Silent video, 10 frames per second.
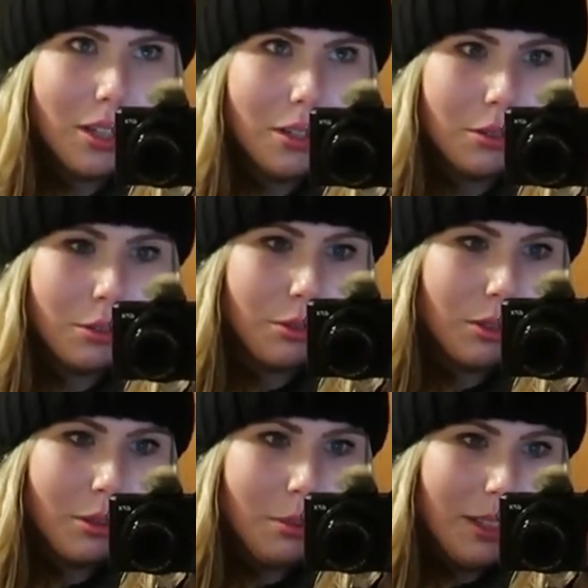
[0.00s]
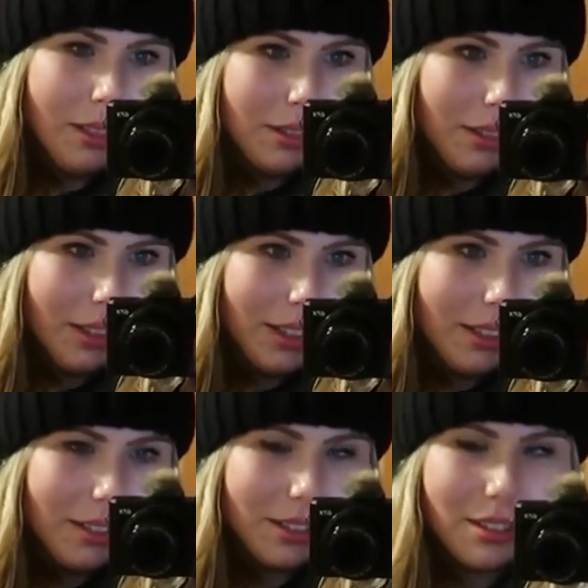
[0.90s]
hours of sleep last
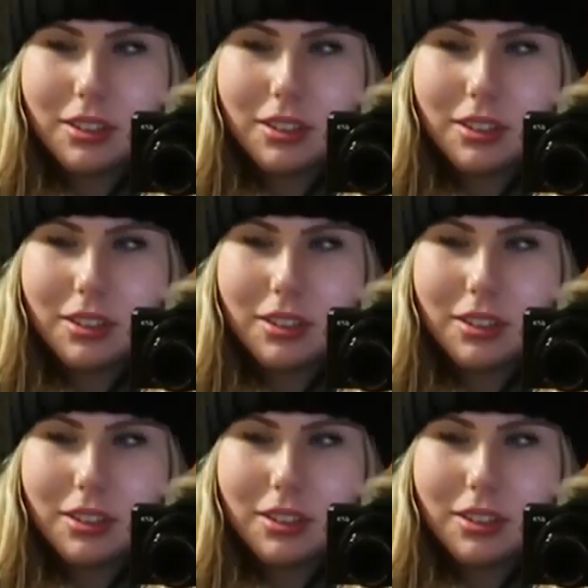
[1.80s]
night